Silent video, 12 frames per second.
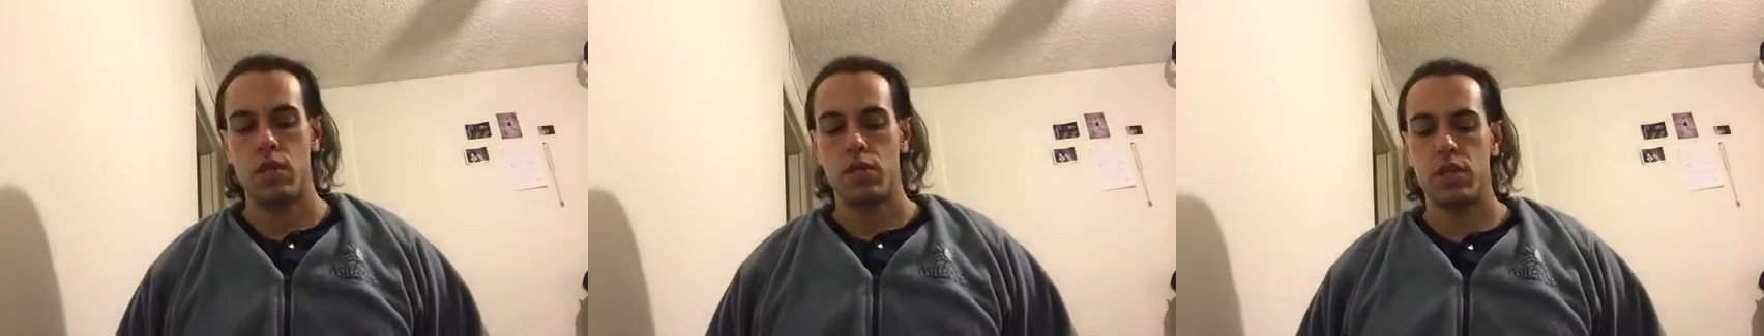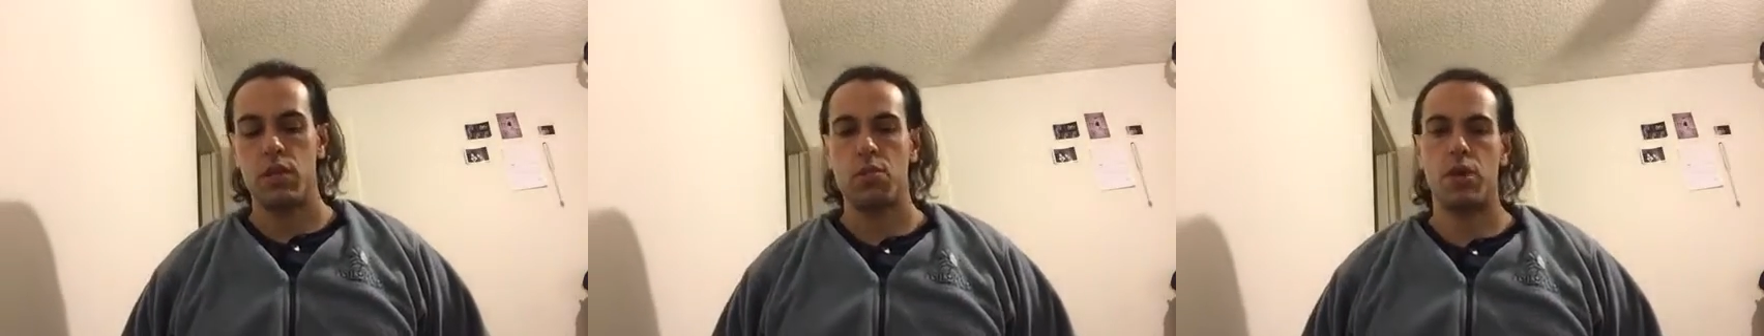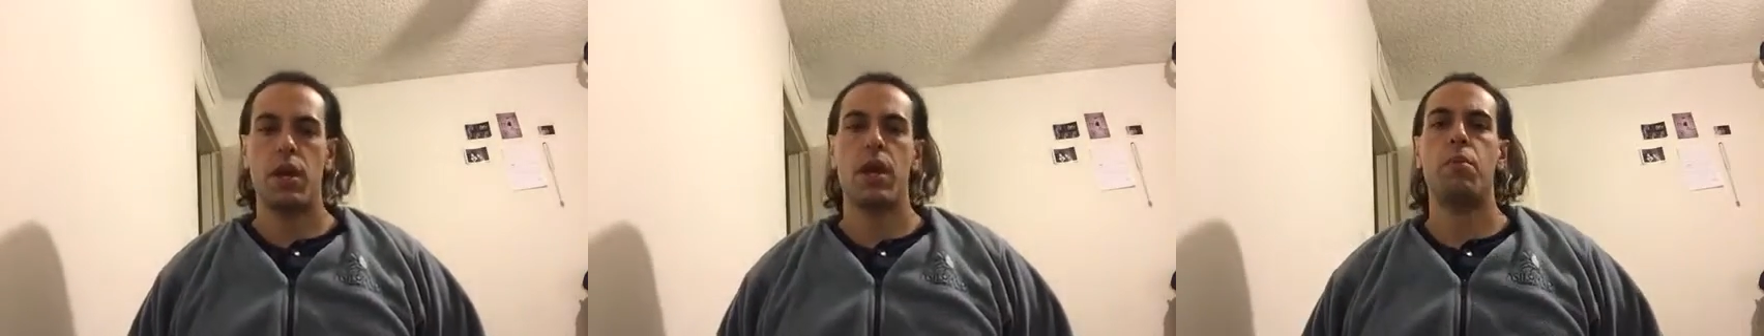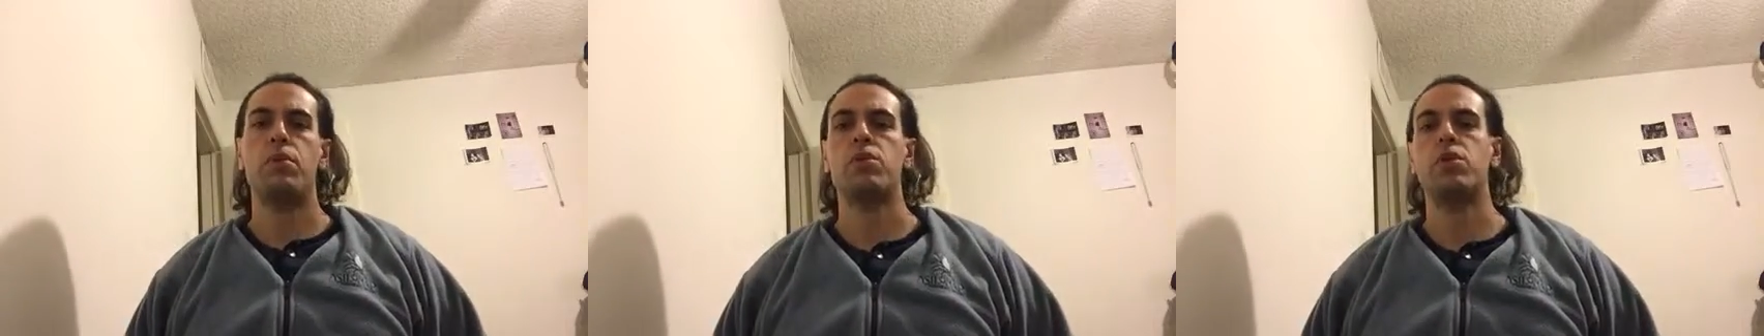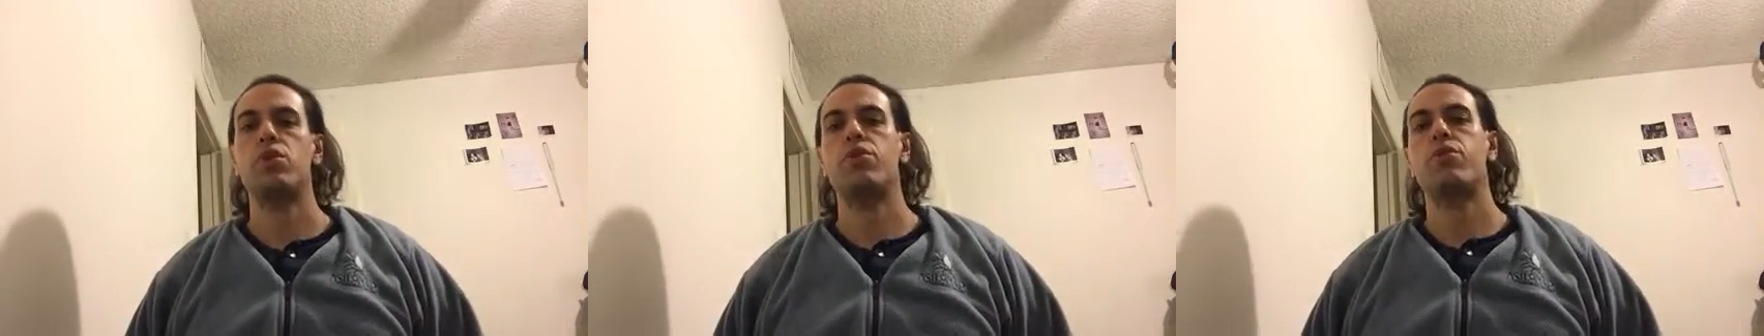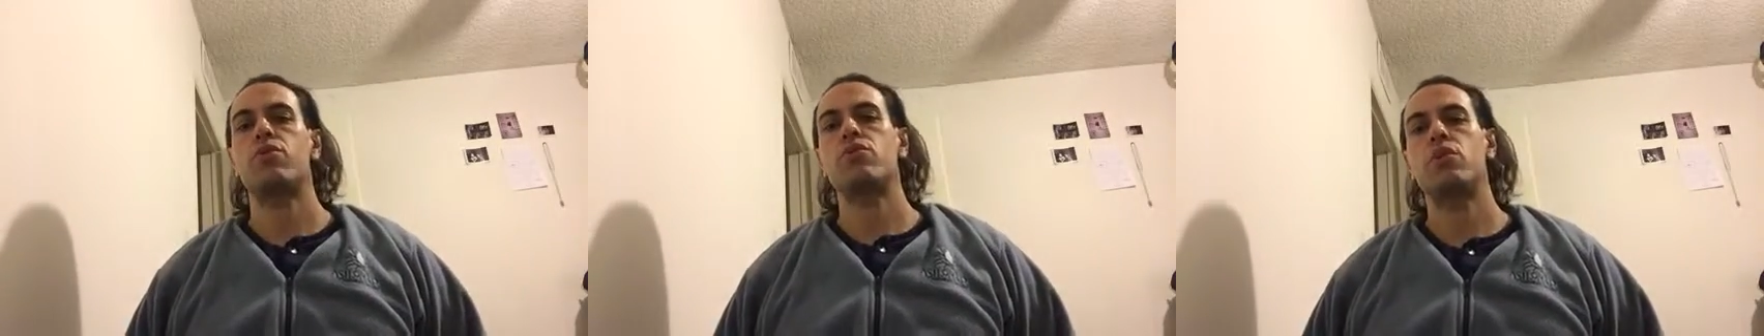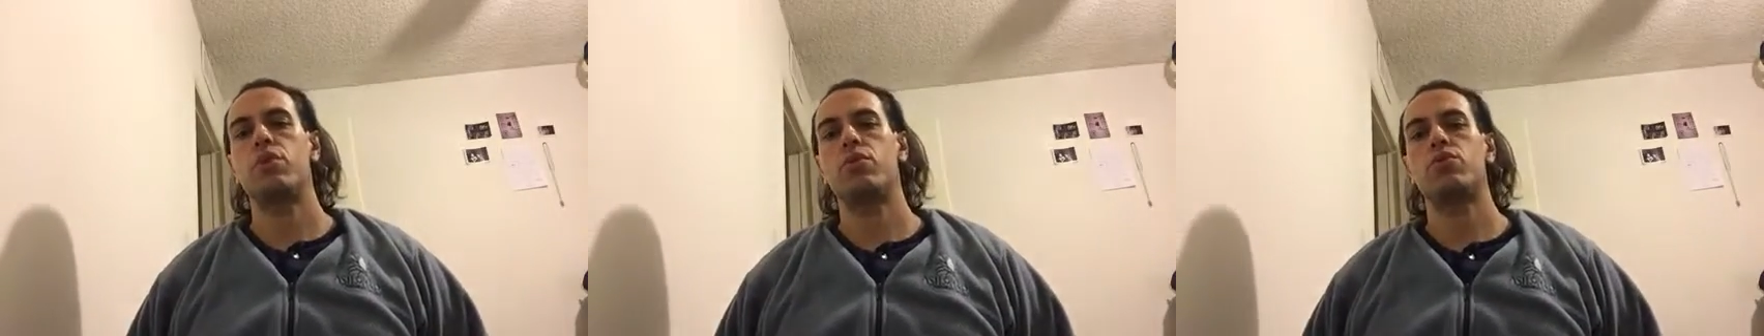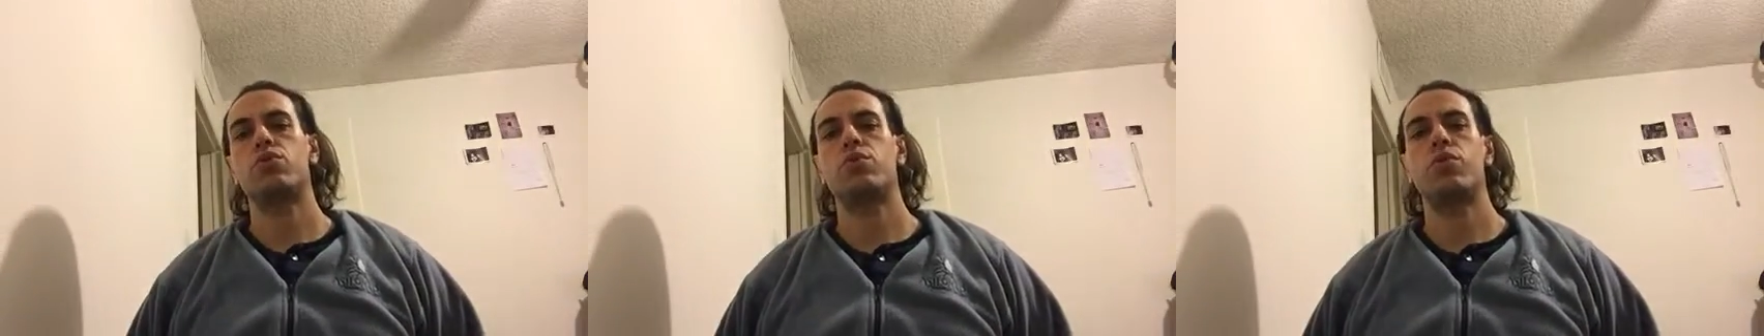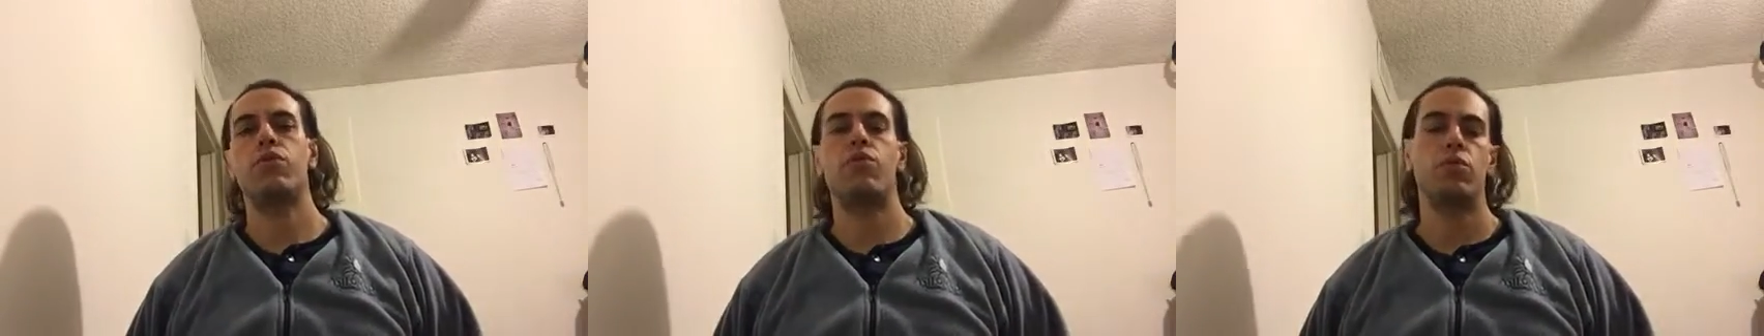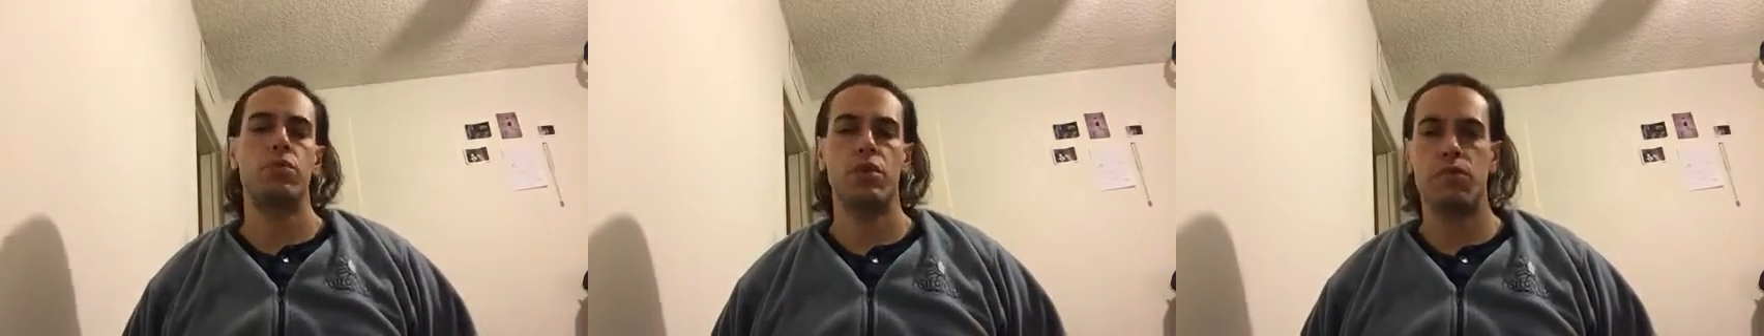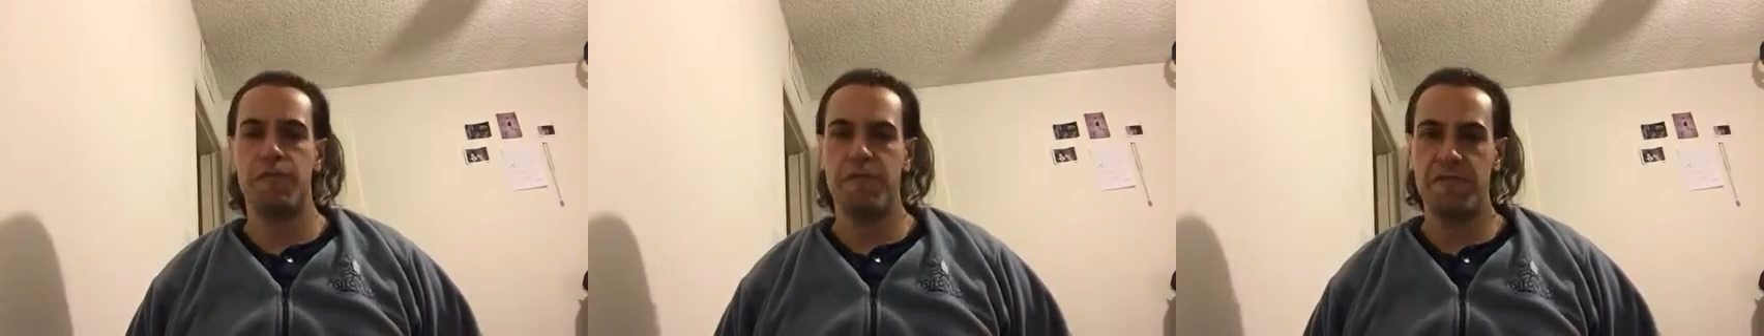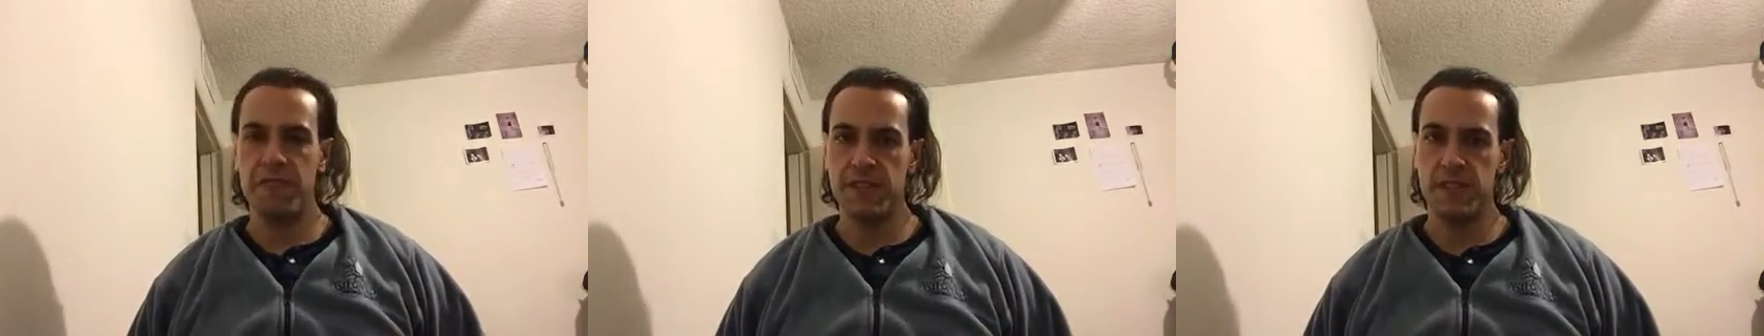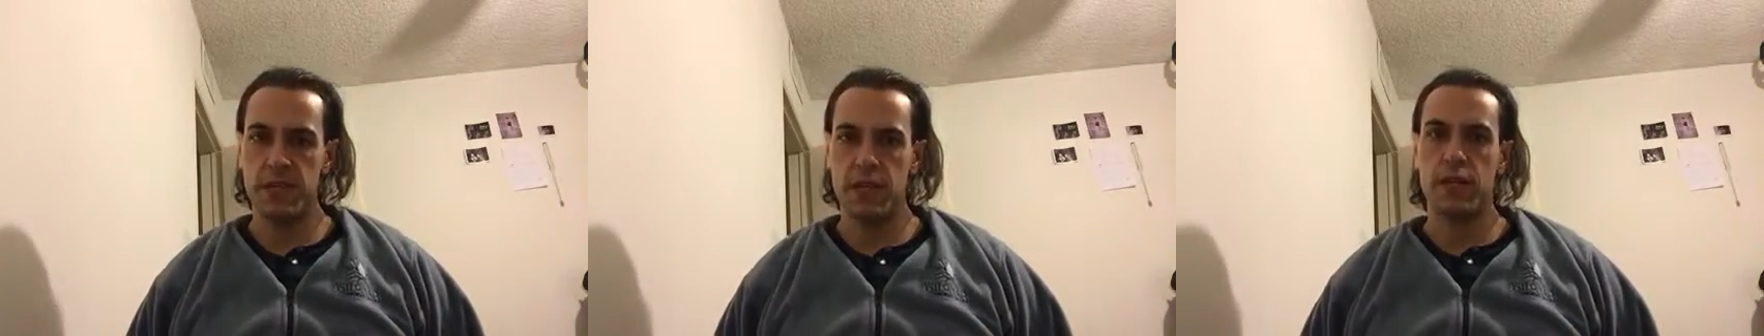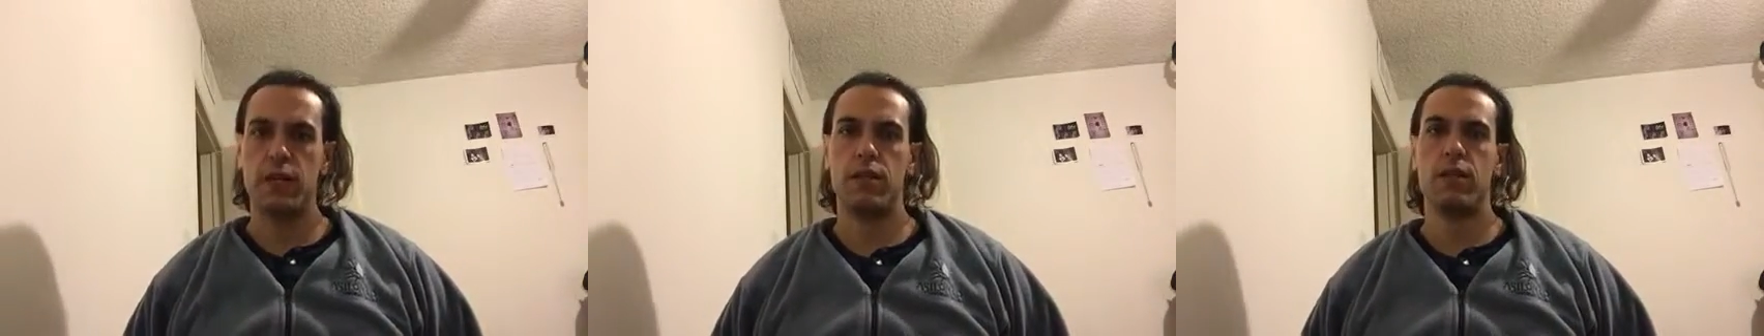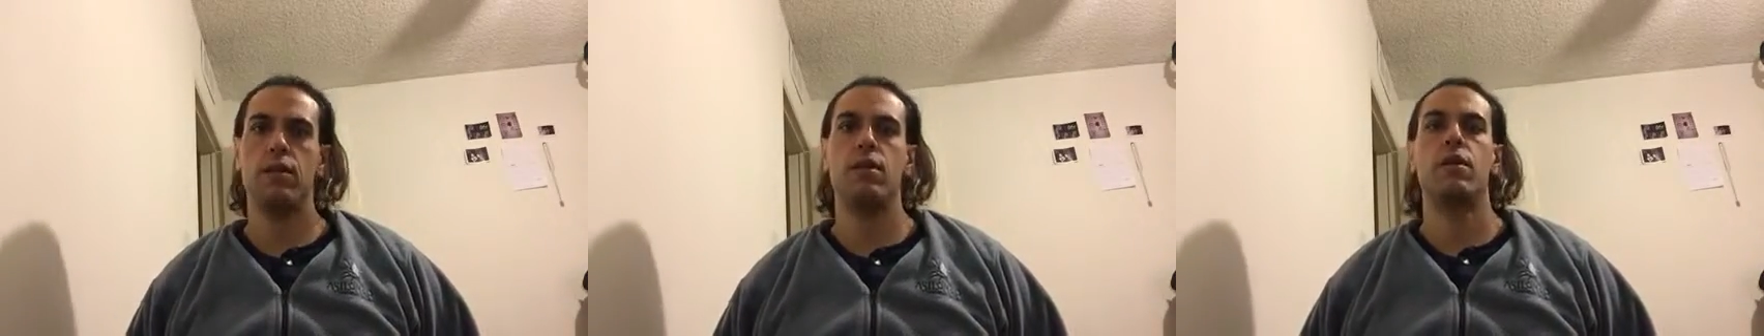Same thing happens here because I also perform some physical